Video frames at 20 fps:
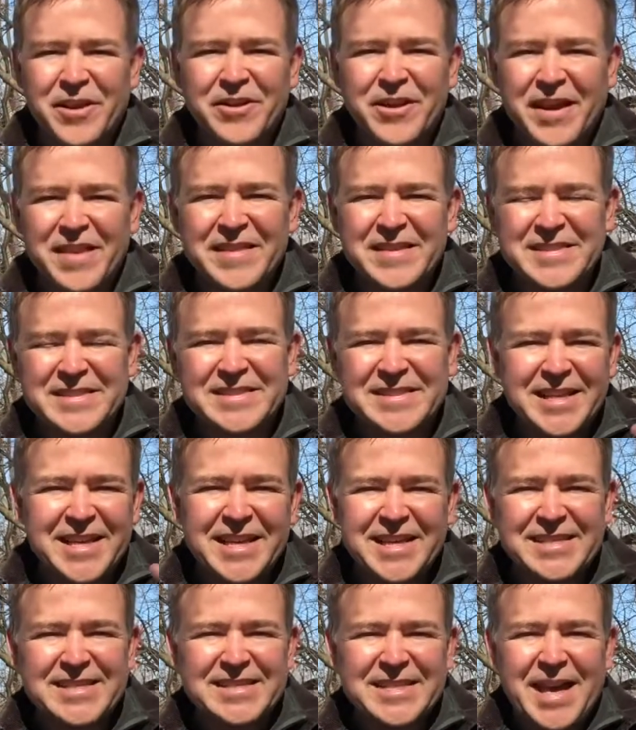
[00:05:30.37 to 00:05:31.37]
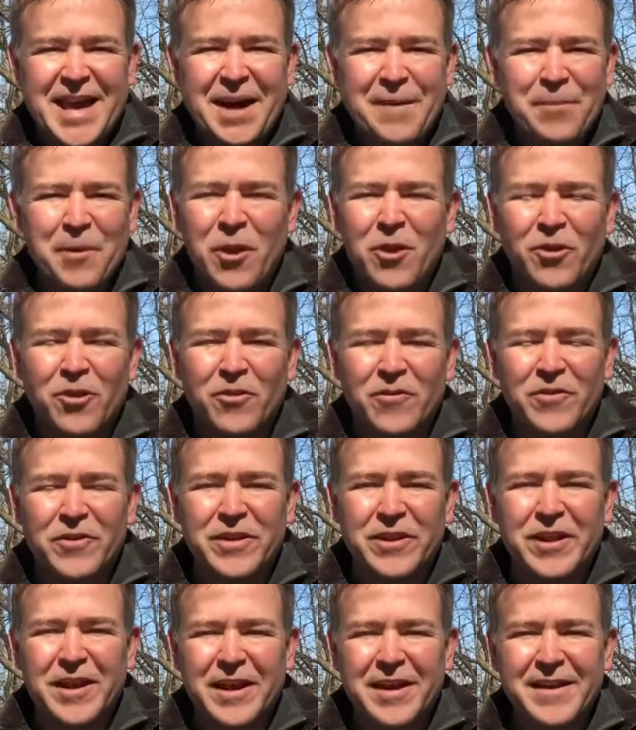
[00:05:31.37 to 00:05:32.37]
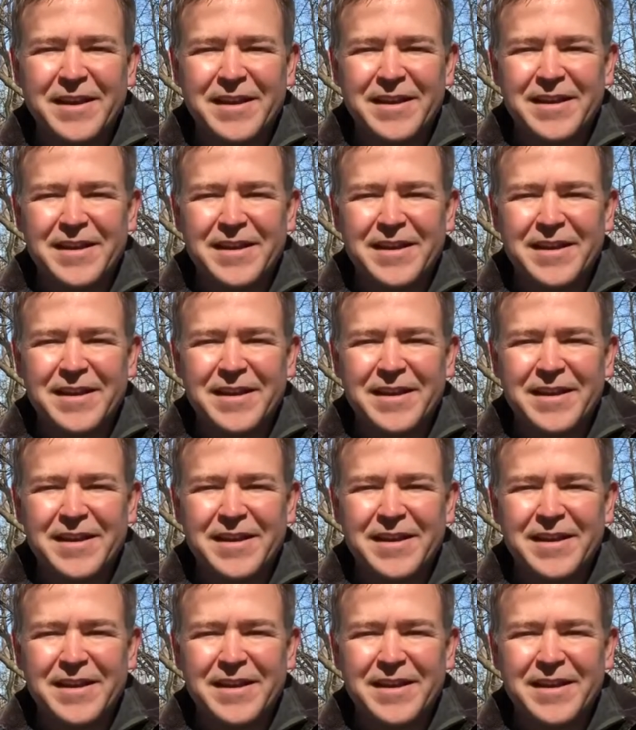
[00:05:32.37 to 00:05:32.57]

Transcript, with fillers: You got this sticky sap all over you.